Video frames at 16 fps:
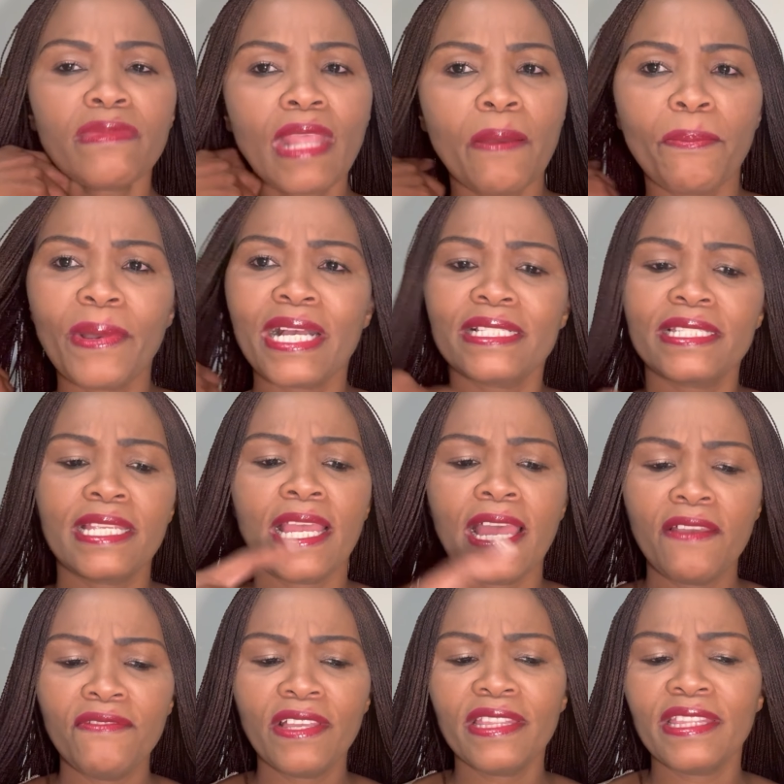But
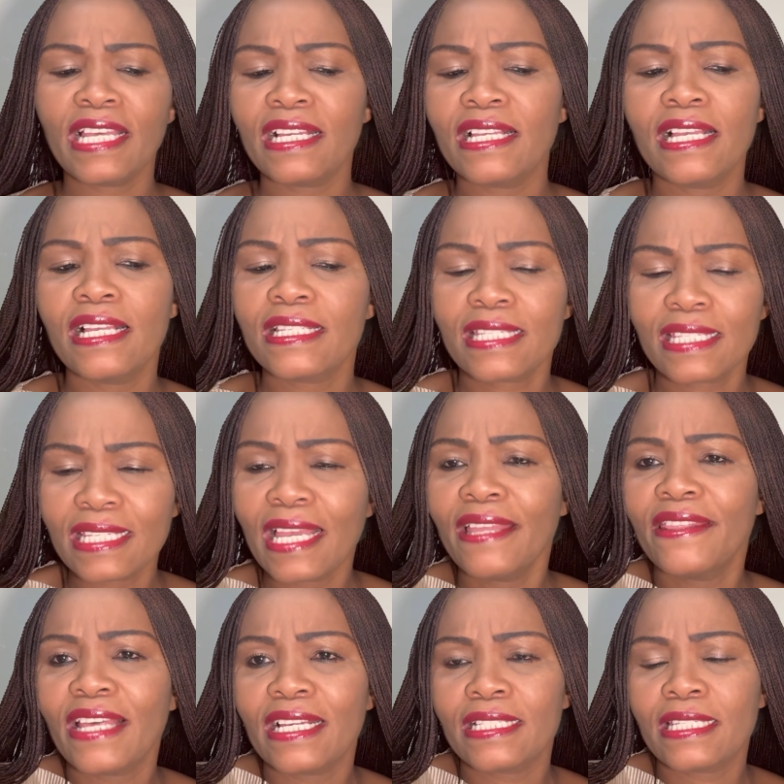having that said
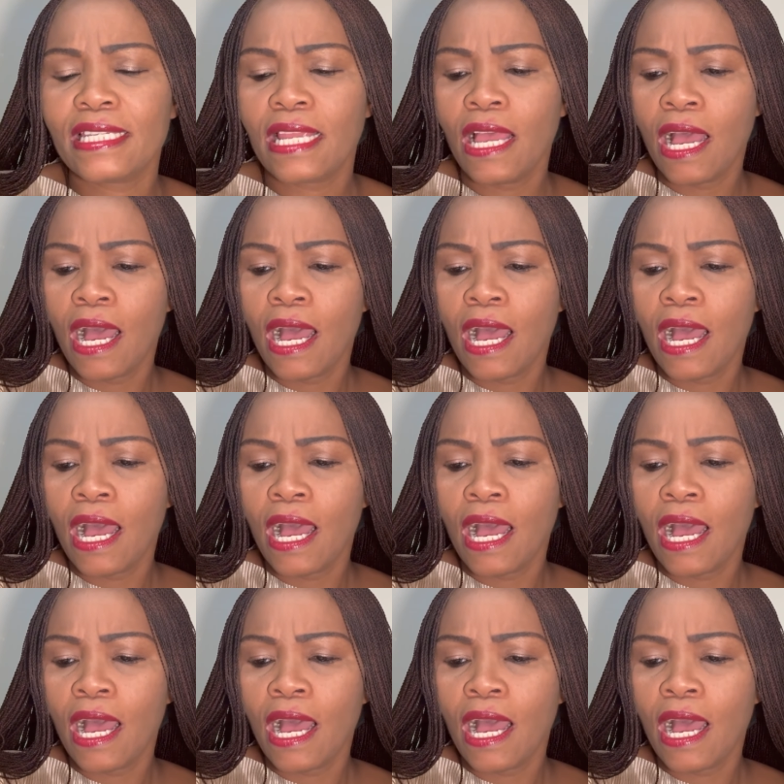that,